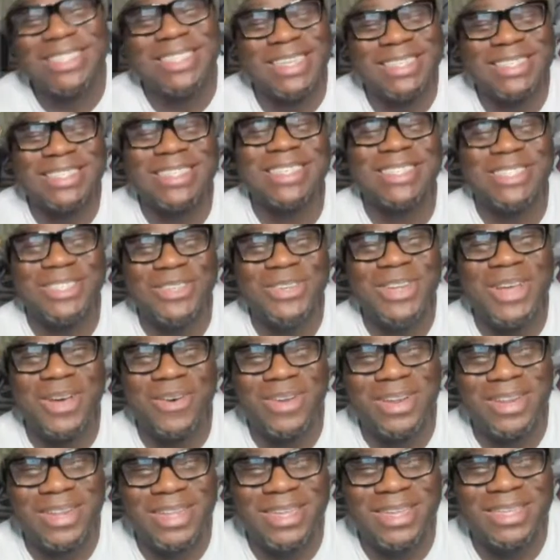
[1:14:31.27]
just because you know
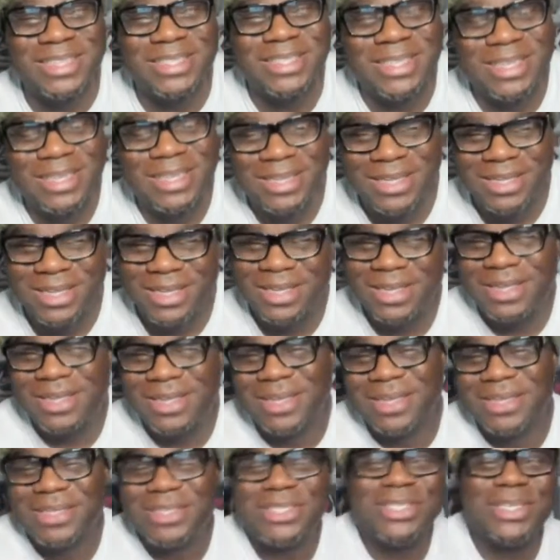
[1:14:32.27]
what it is.
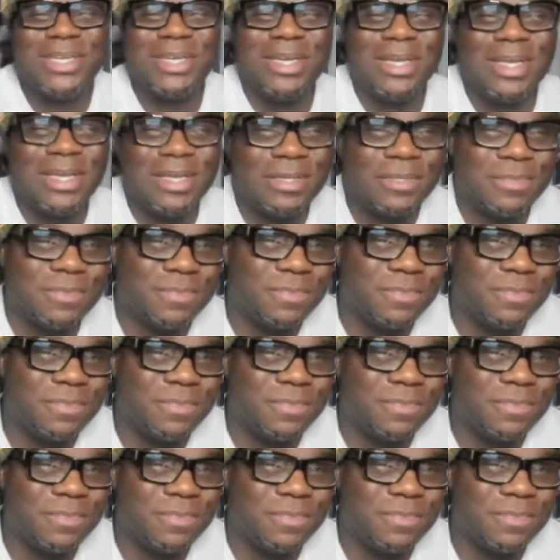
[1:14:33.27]
Shit,